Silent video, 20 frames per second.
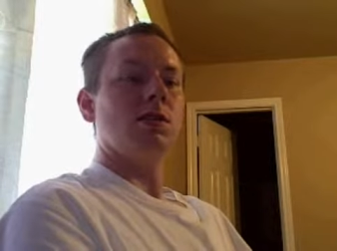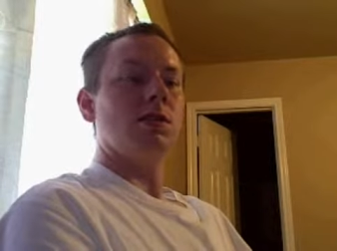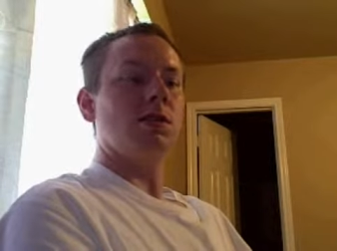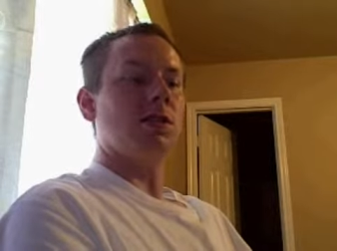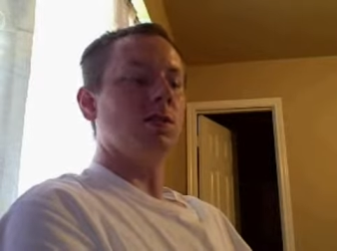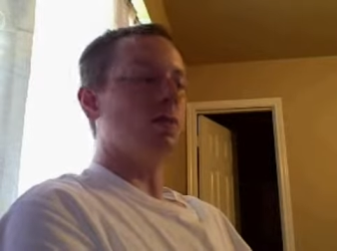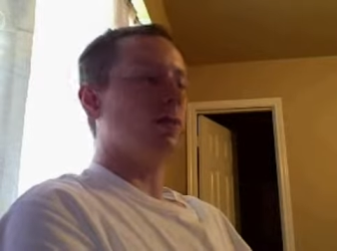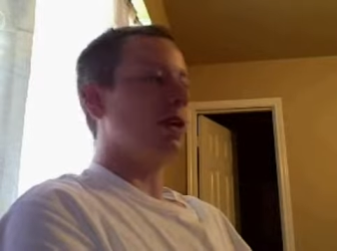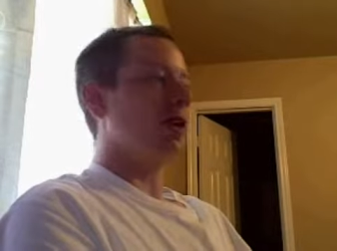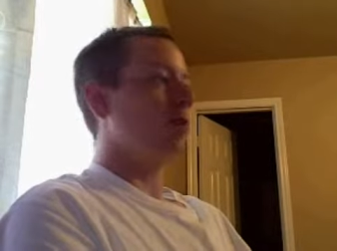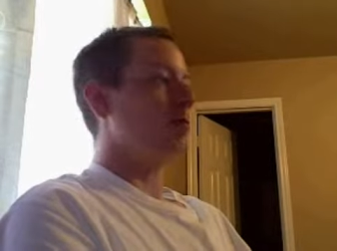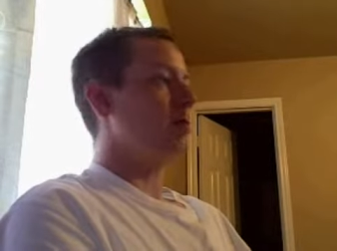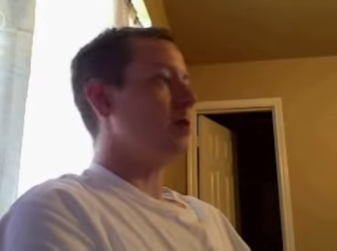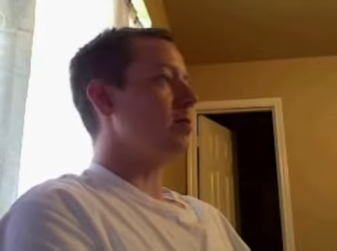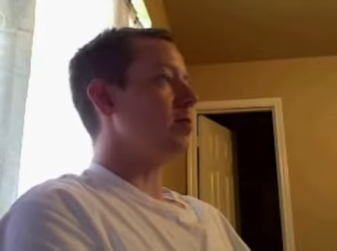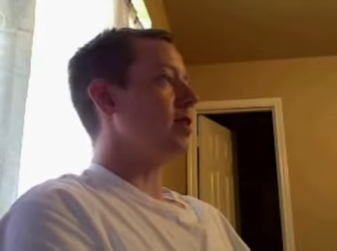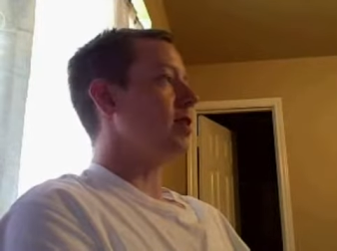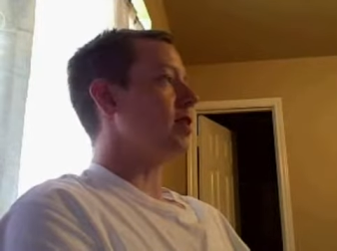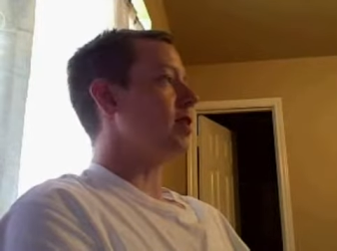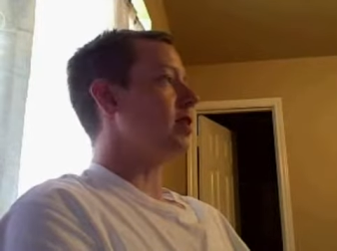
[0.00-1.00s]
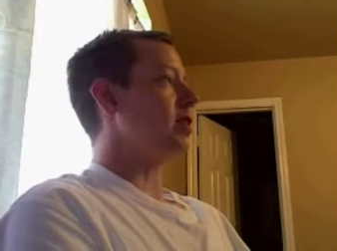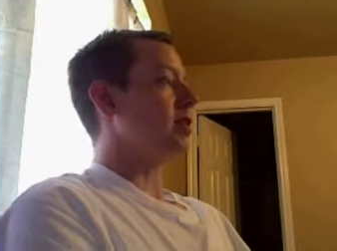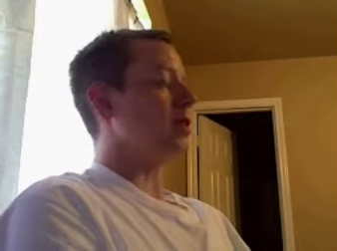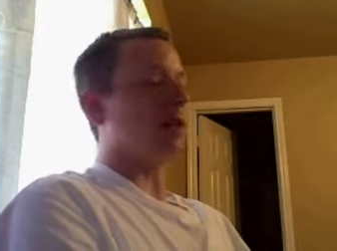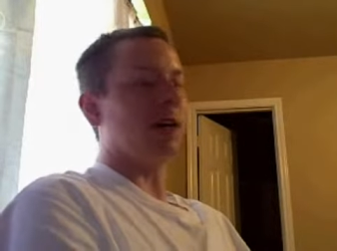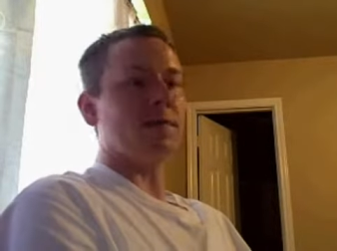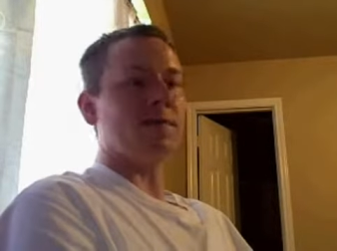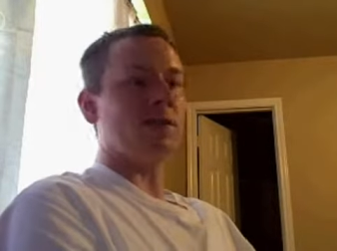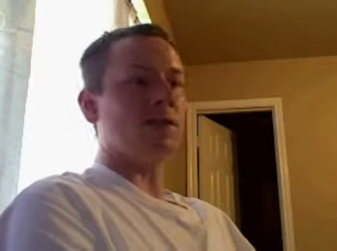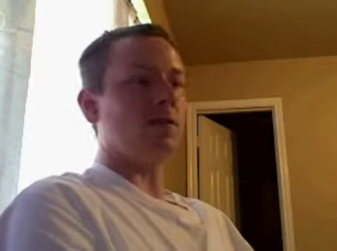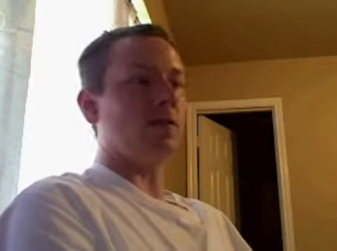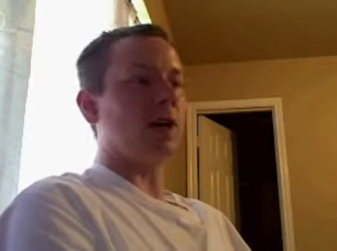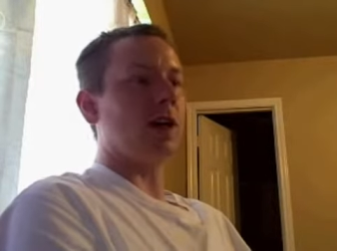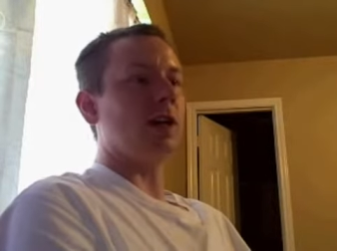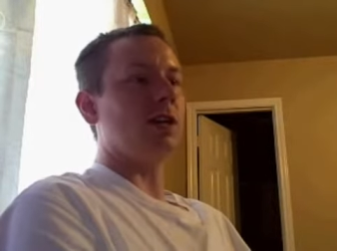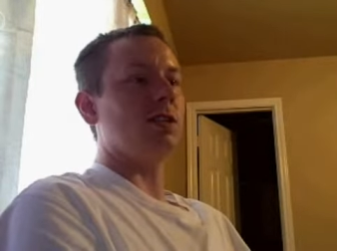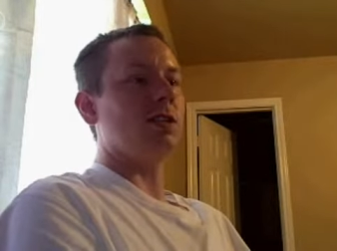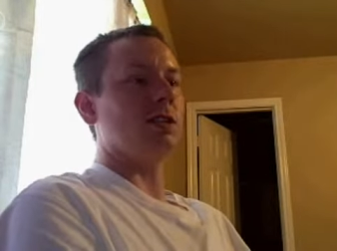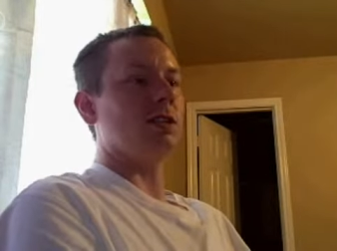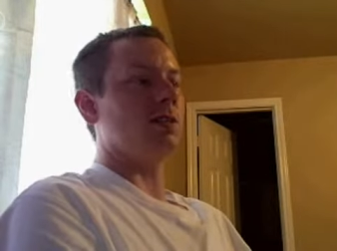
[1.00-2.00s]
Did we have people out there left and
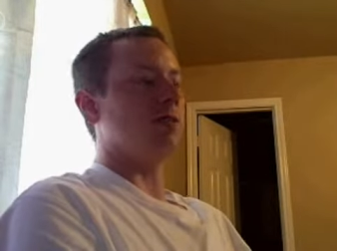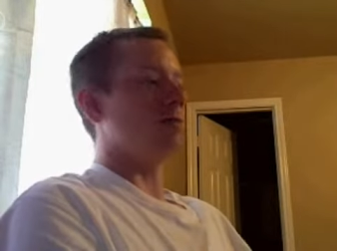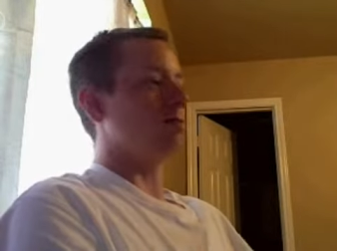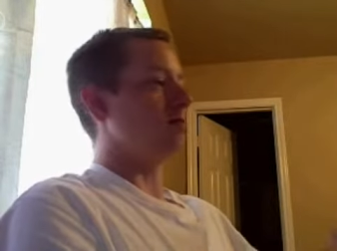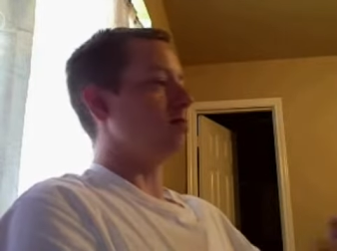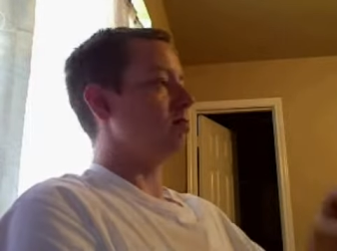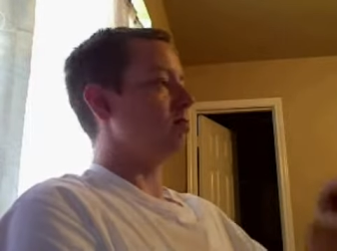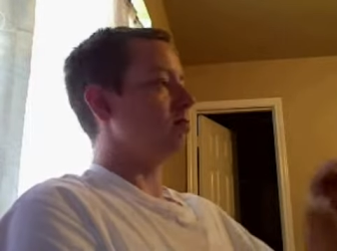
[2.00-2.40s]
right just